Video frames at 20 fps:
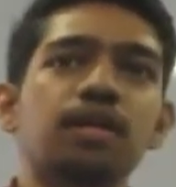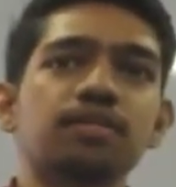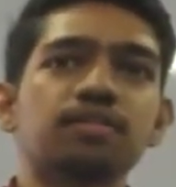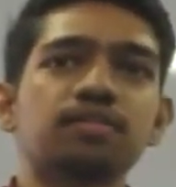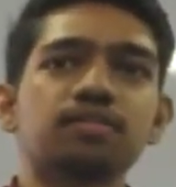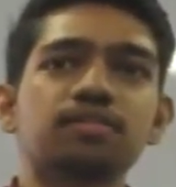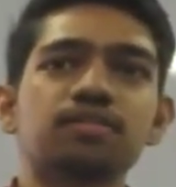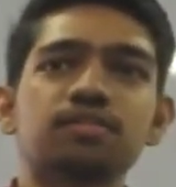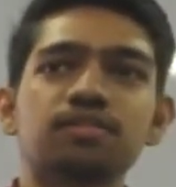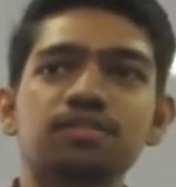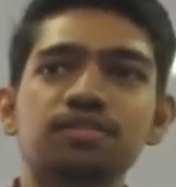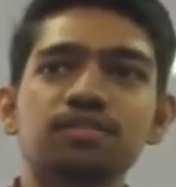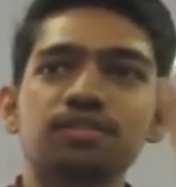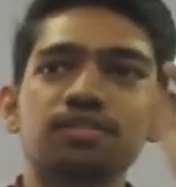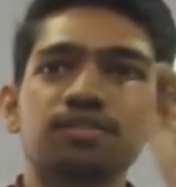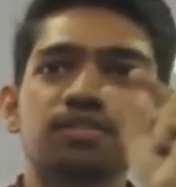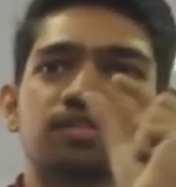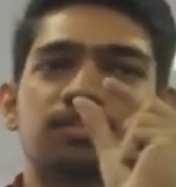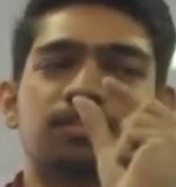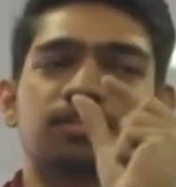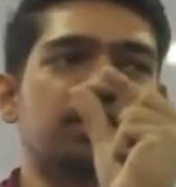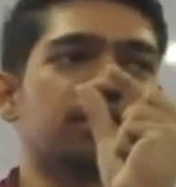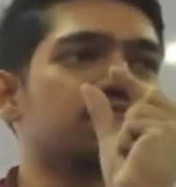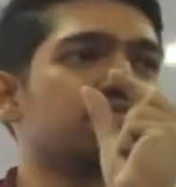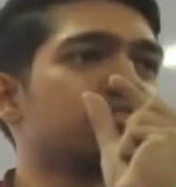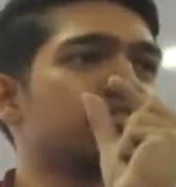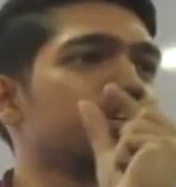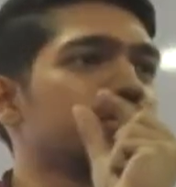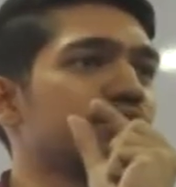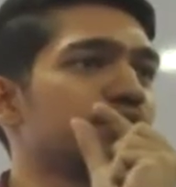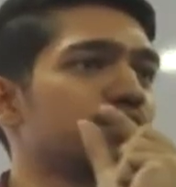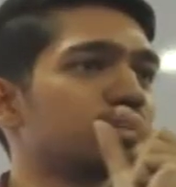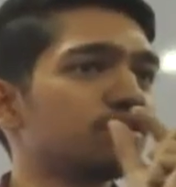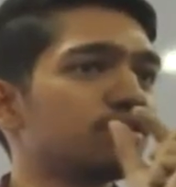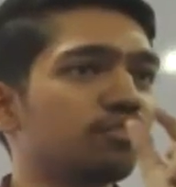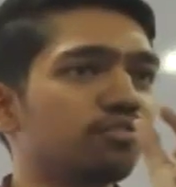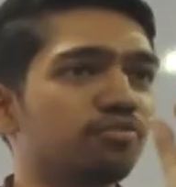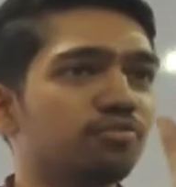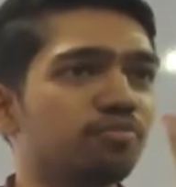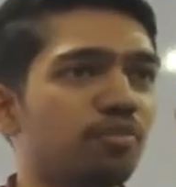less thick
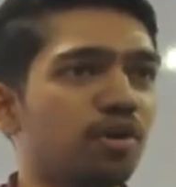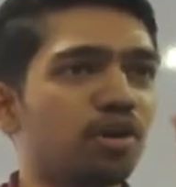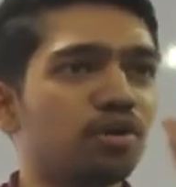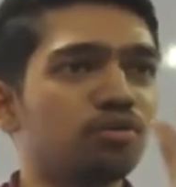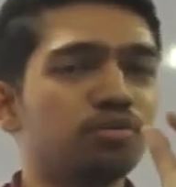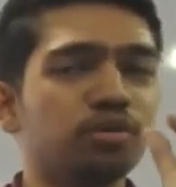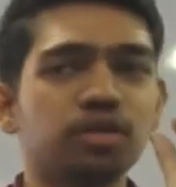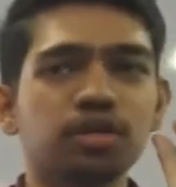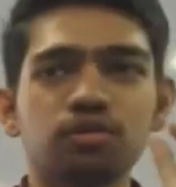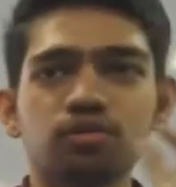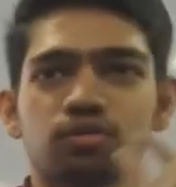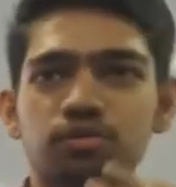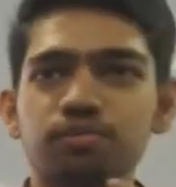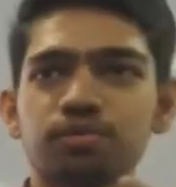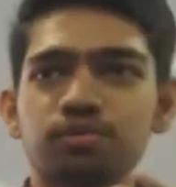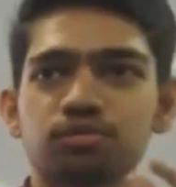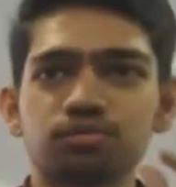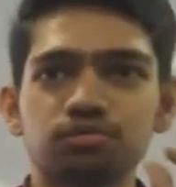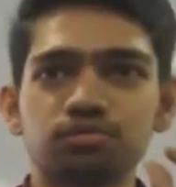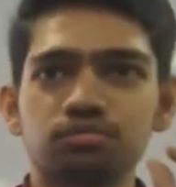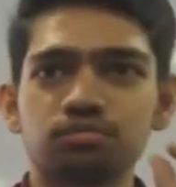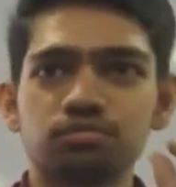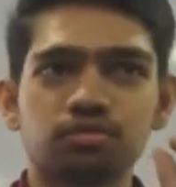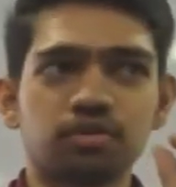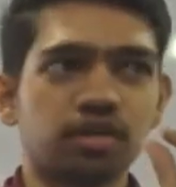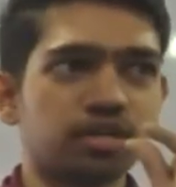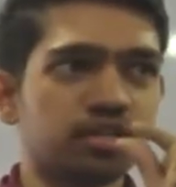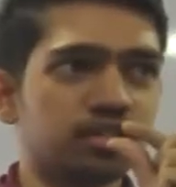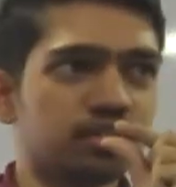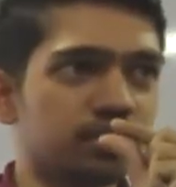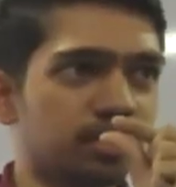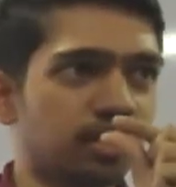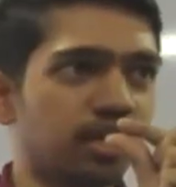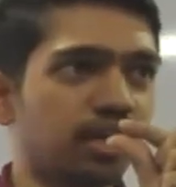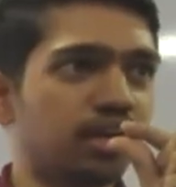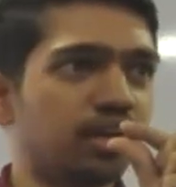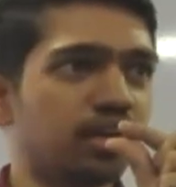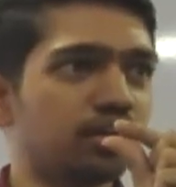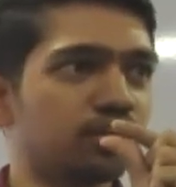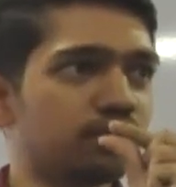version of Malvigi corpus, right?
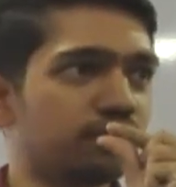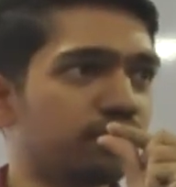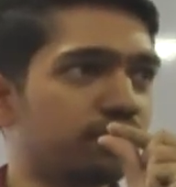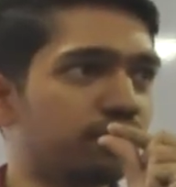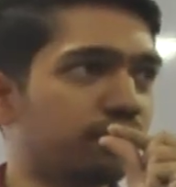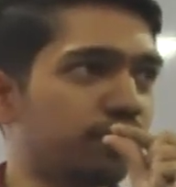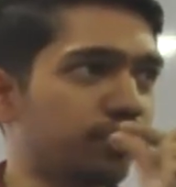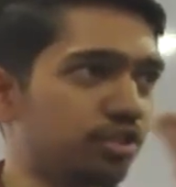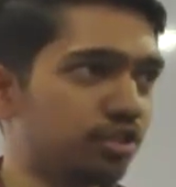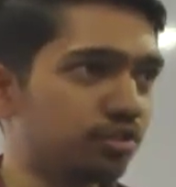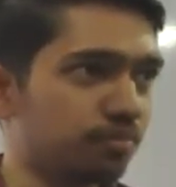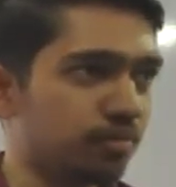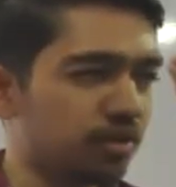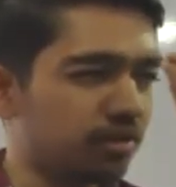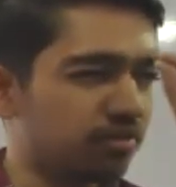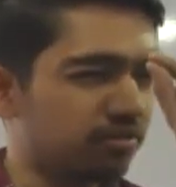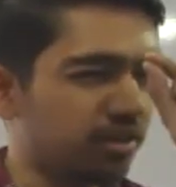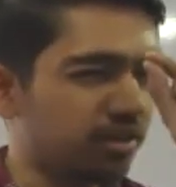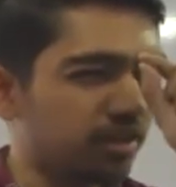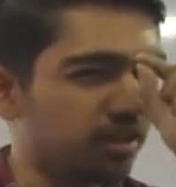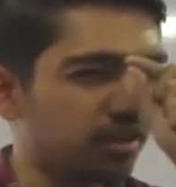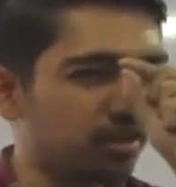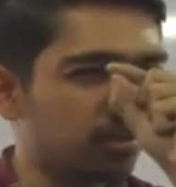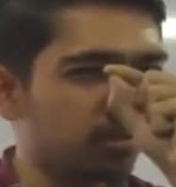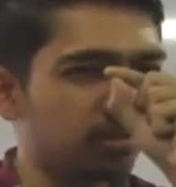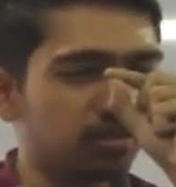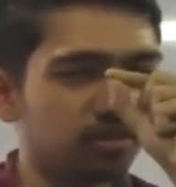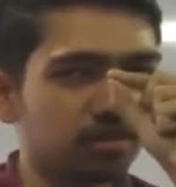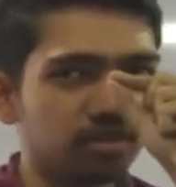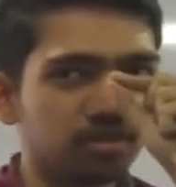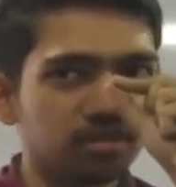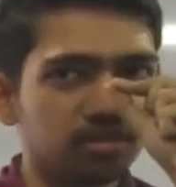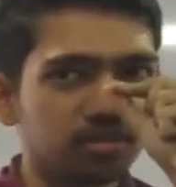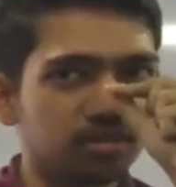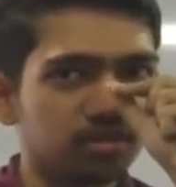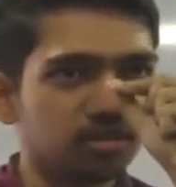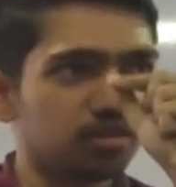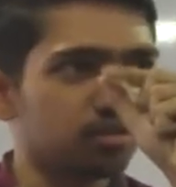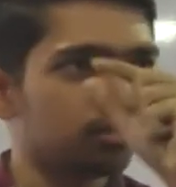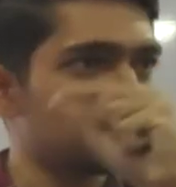Scales of a fish, but very
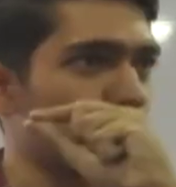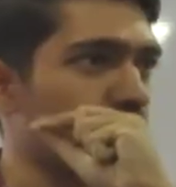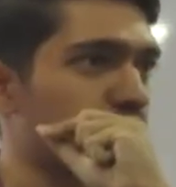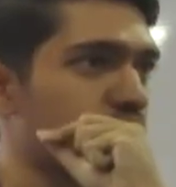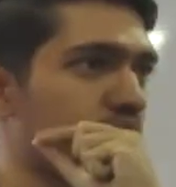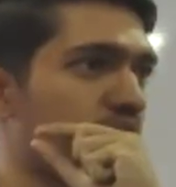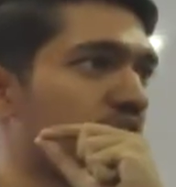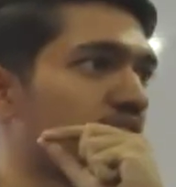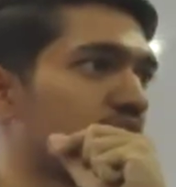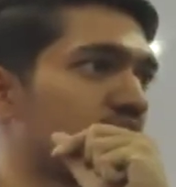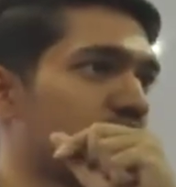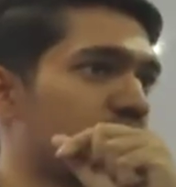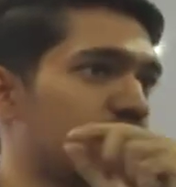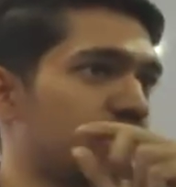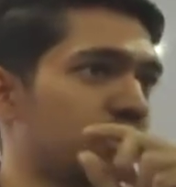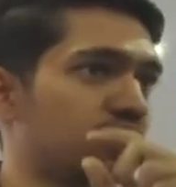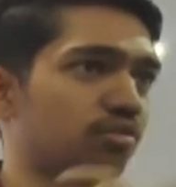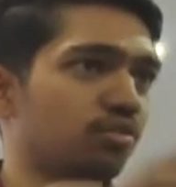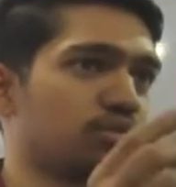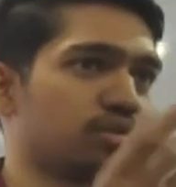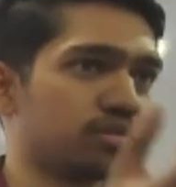soft level, right?